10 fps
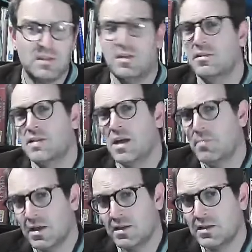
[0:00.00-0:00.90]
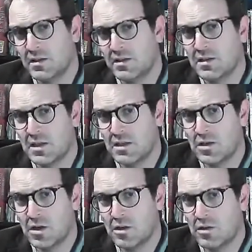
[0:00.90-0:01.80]
and it's not based on skin
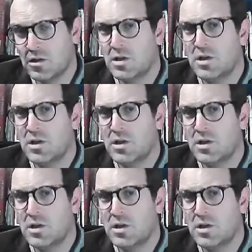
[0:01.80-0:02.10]
color,